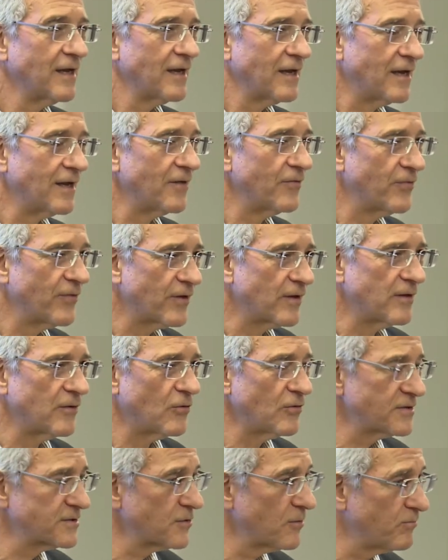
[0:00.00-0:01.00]
Uh, there are
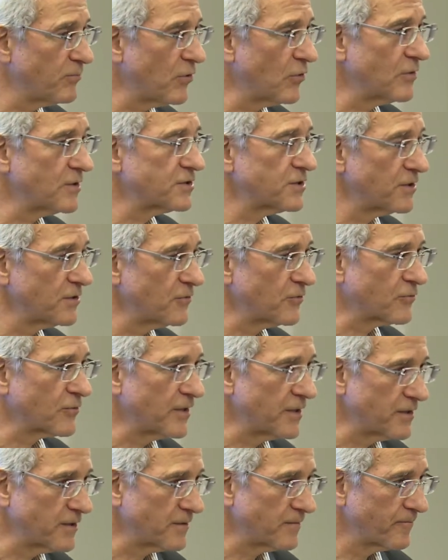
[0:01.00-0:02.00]
also Polish and
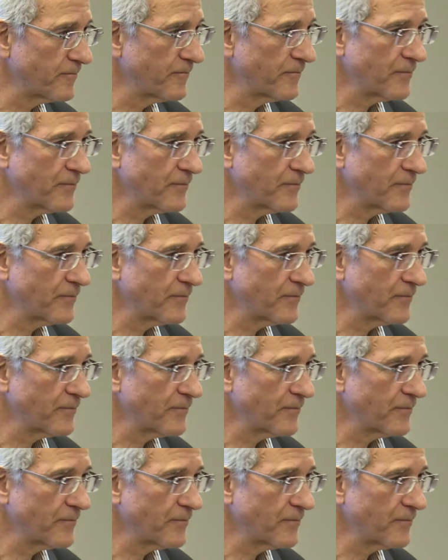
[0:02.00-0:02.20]
Ukrainian.